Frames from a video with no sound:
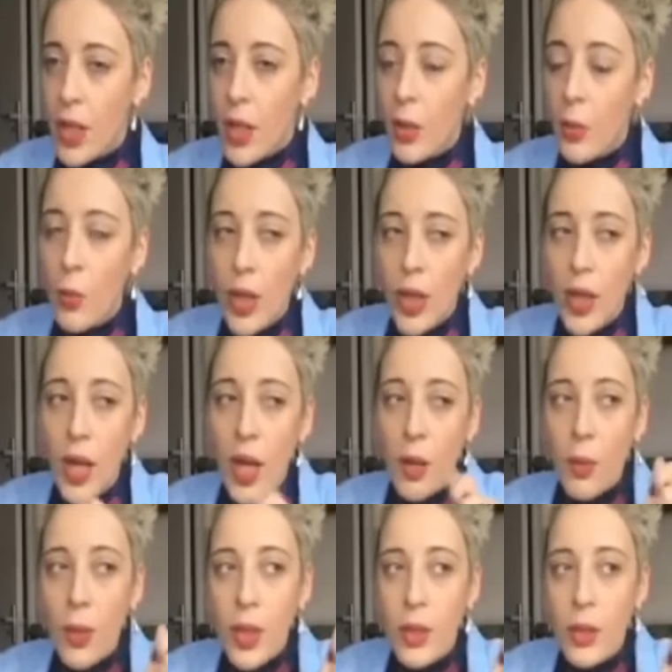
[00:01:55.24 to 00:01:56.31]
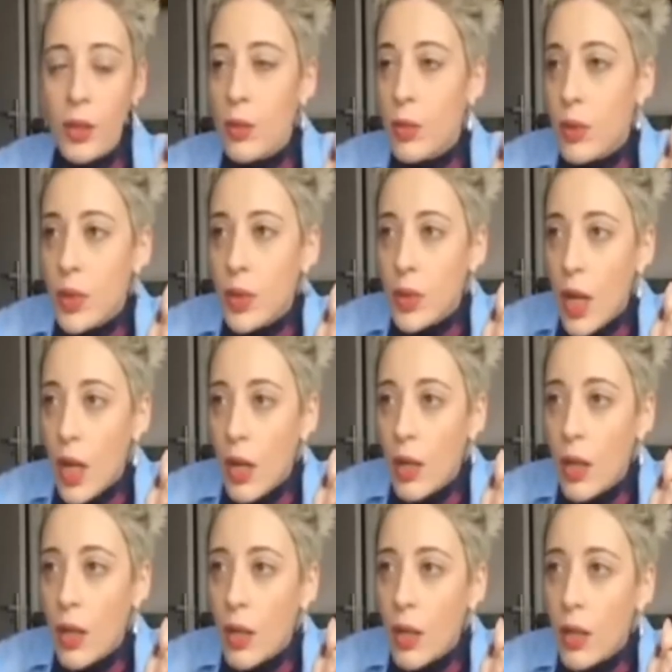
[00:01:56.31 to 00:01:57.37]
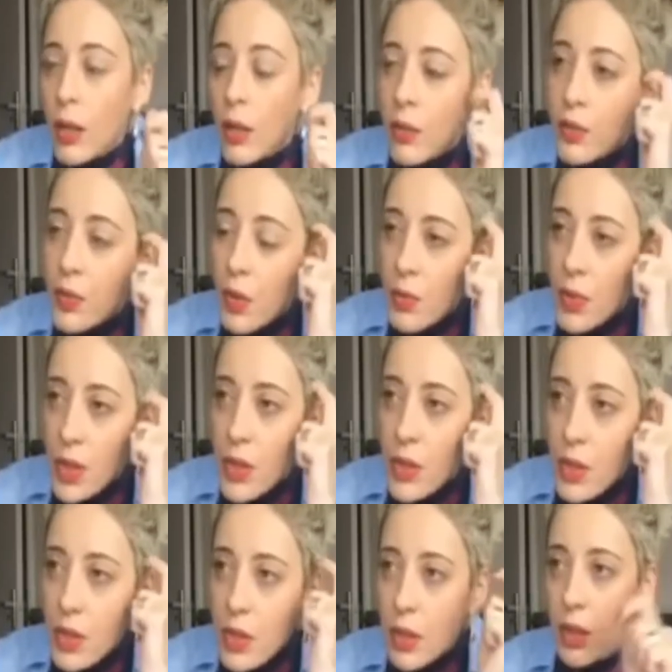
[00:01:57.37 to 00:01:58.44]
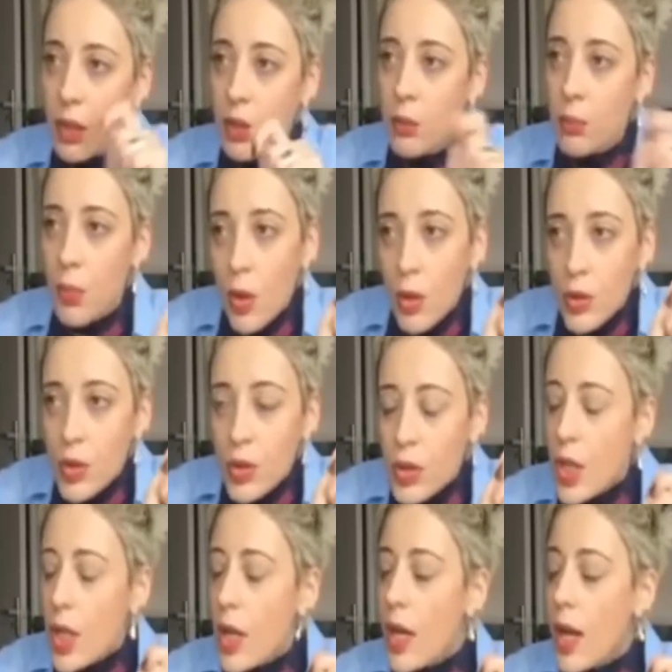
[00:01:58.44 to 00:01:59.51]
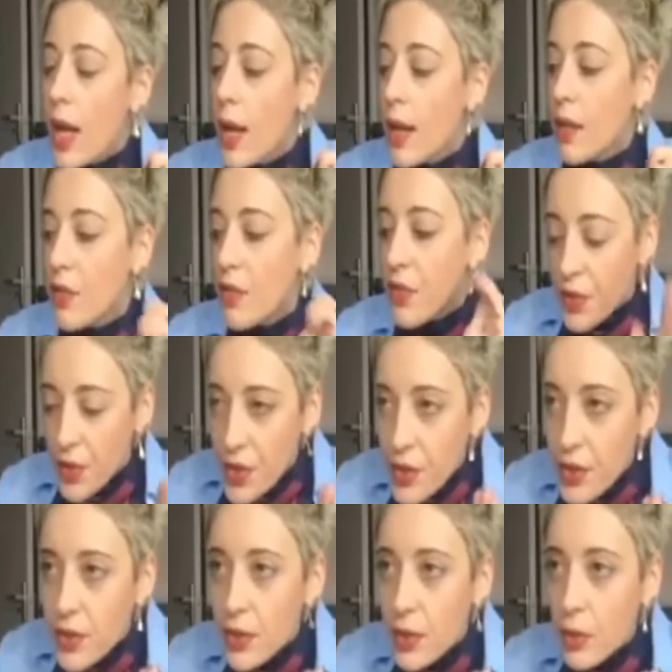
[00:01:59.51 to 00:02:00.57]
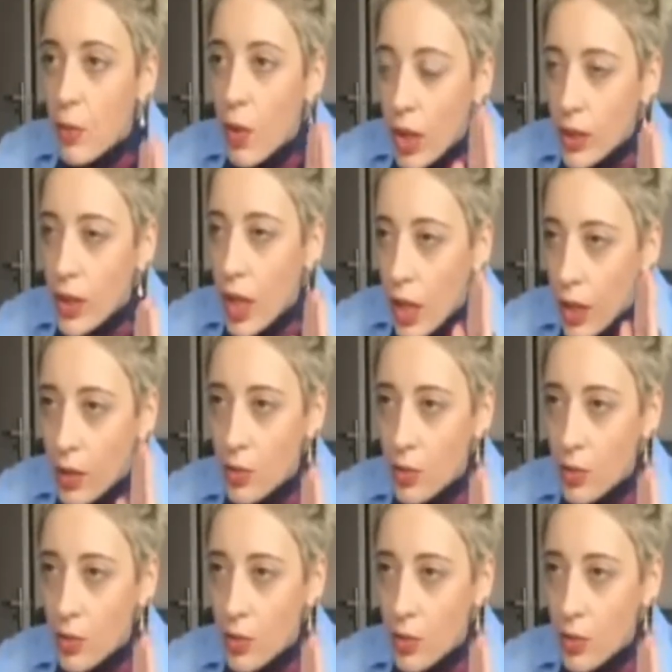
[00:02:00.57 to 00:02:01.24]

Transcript: We looked from this box, and first what I